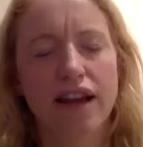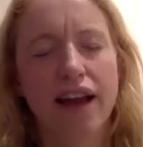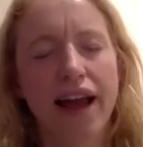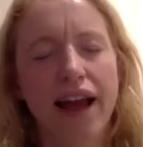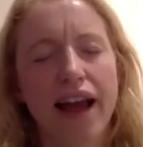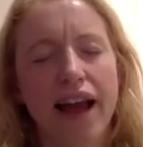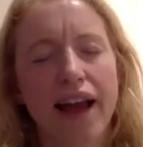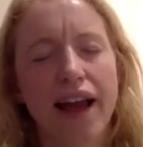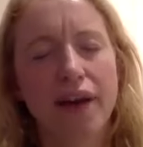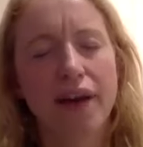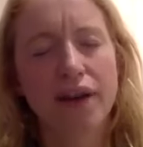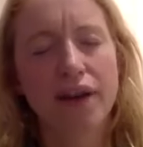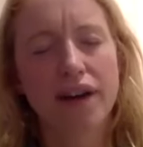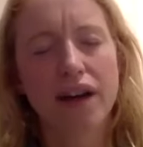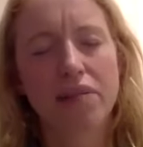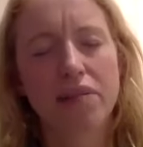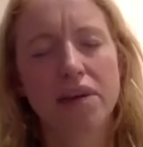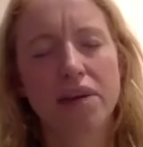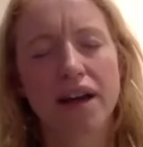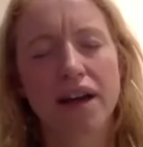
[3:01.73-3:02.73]
how can
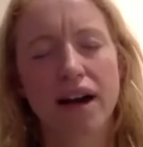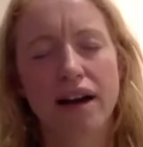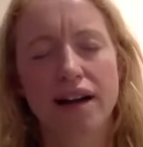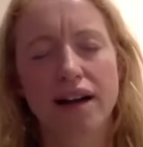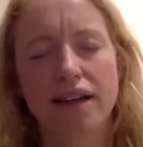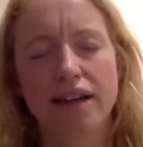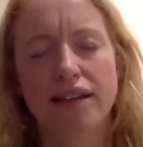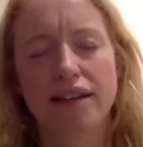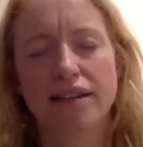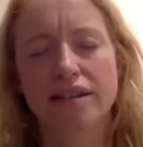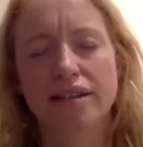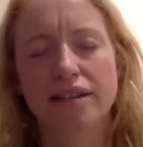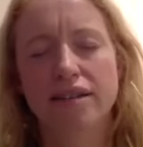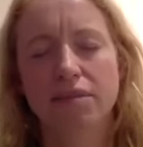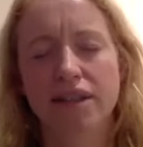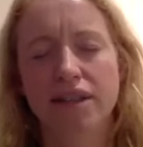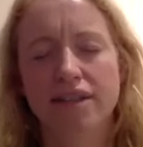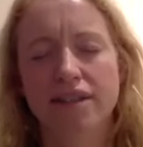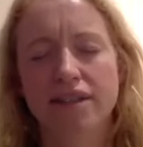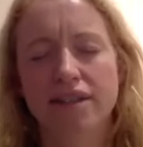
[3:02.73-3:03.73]
I be kind to
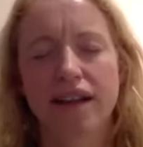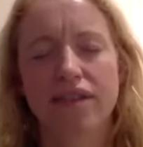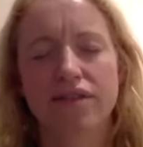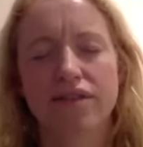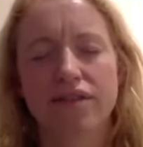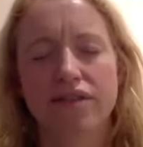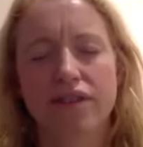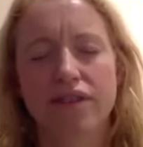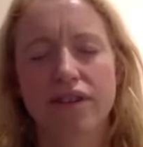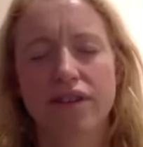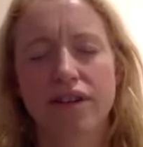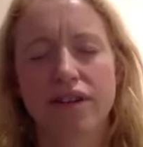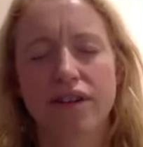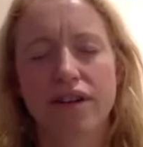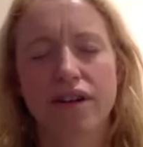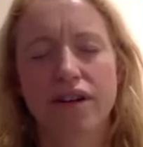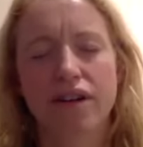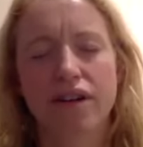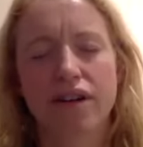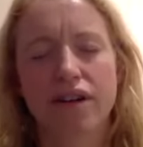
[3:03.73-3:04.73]
myself?
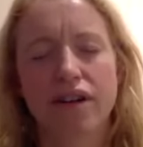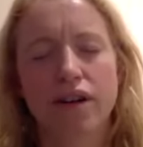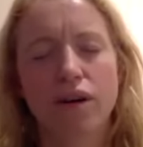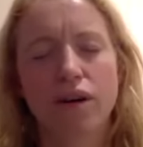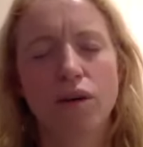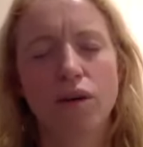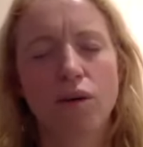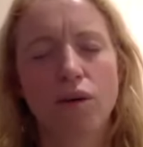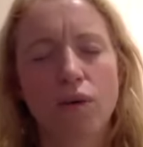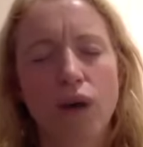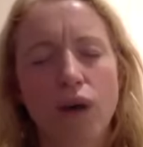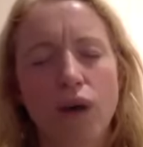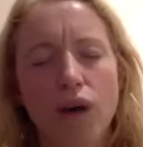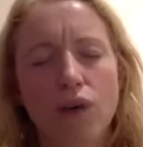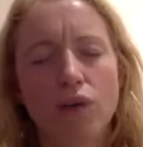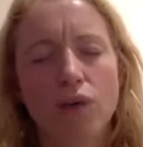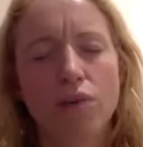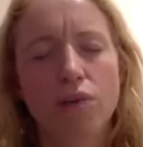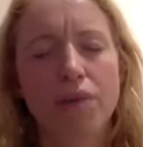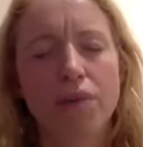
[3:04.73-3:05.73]
What
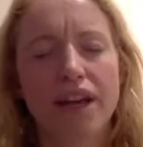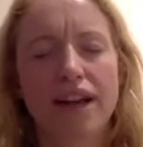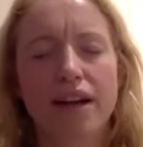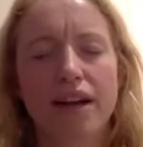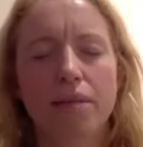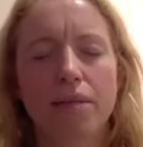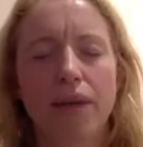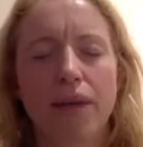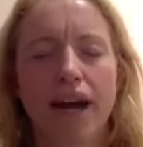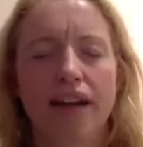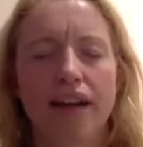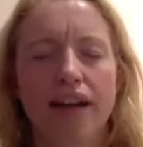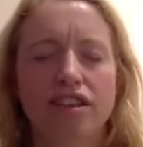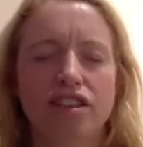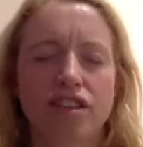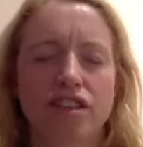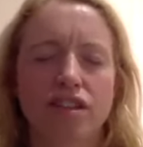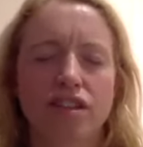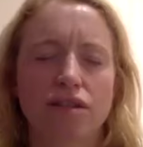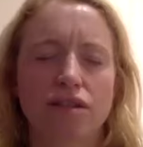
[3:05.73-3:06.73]
would be a
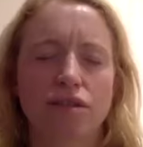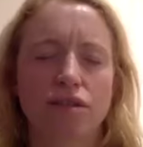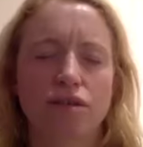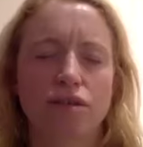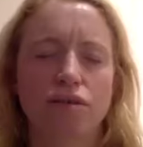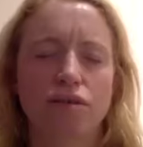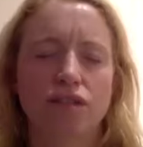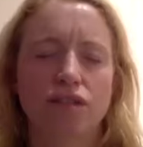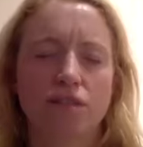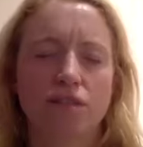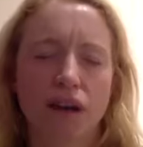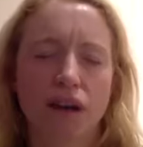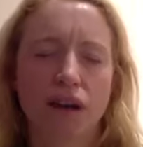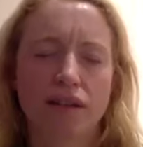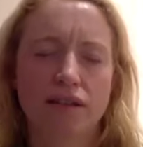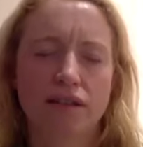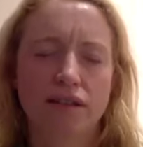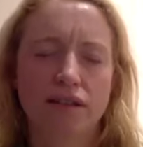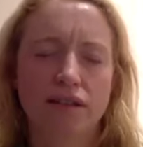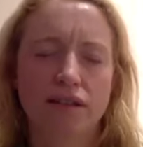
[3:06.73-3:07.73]
compassionate
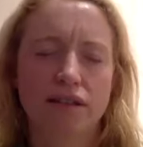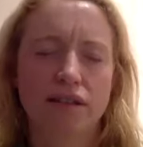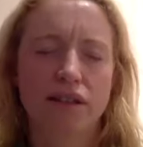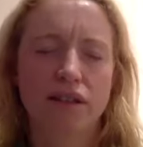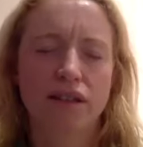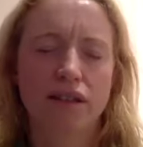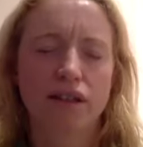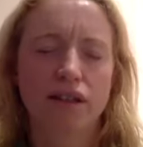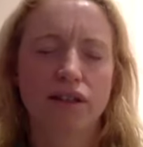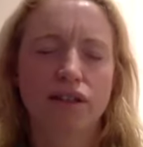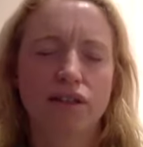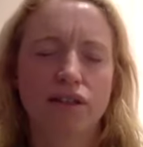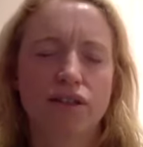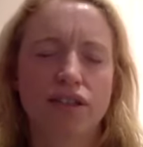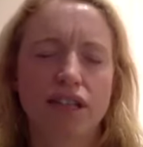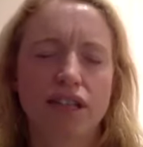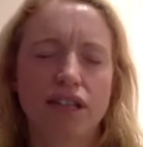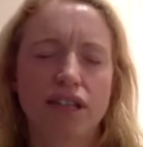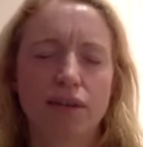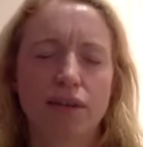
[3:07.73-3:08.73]
response to
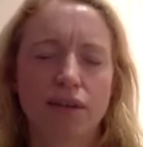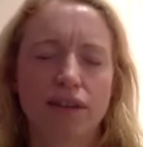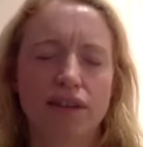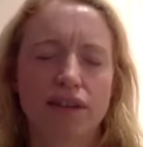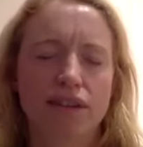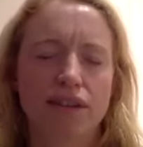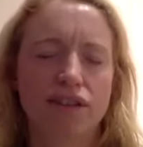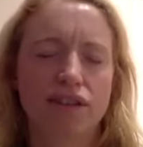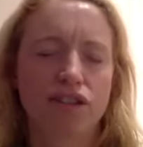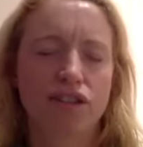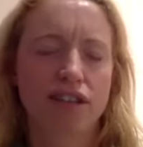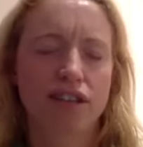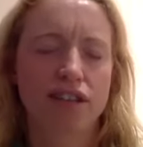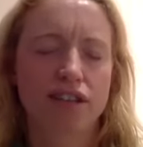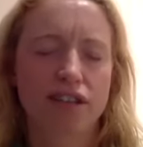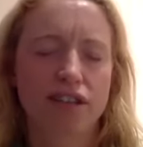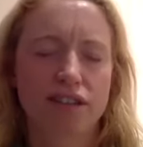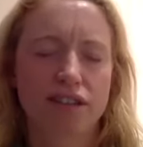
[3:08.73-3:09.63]
dealing with this stressor?